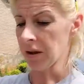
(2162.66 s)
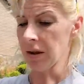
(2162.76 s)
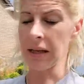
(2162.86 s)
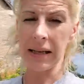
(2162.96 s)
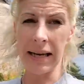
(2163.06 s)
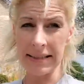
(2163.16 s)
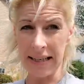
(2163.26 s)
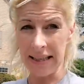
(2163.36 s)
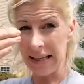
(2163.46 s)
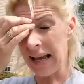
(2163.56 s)
in case
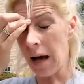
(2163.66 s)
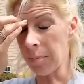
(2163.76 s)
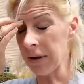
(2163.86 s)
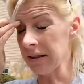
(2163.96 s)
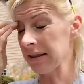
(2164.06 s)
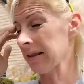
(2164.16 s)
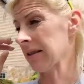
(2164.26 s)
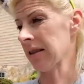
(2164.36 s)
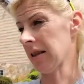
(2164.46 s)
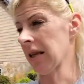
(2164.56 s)
anything happens
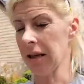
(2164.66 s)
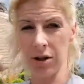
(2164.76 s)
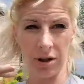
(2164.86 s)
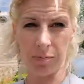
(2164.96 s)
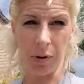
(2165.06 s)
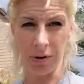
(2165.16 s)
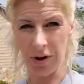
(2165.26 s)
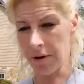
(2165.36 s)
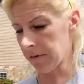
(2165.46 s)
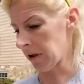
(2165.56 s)
it just pulls
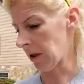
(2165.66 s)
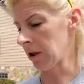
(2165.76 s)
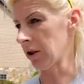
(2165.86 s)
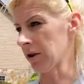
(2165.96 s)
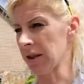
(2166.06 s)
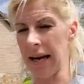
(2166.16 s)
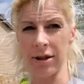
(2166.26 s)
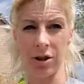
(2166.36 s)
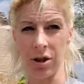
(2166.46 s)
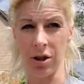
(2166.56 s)
off and then you're
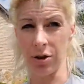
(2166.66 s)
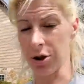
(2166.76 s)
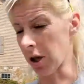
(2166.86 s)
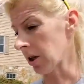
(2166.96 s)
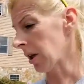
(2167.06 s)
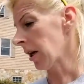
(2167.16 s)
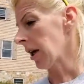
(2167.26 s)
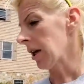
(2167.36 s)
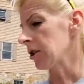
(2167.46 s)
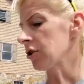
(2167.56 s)
attached to your truck.
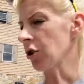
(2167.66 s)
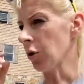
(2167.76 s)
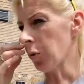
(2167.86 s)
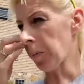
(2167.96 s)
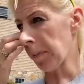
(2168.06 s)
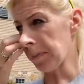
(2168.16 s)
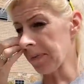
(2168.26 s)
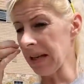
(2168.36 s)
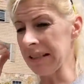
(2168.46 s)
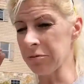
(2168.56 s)
So
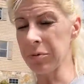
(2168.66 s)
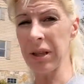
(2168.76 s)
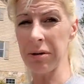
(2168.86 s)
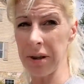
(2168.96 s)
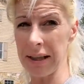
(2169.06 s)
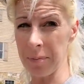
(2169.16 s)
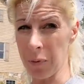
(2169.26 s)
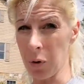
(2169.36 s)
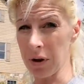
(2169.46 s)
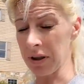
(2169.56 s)
it's really really
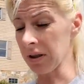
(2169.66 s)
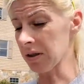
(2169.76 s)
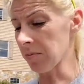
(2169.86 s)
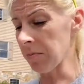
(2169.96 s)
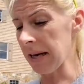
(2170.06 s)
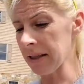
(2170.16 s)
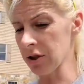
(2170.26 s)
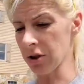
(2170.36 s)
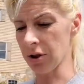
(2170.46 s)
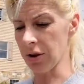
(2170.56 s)
important to make
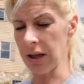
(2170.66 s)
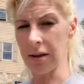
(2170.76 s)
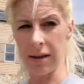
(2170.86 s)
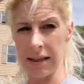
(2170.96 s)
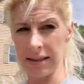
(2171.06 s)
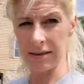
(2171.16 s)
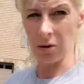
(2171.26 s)
sure that these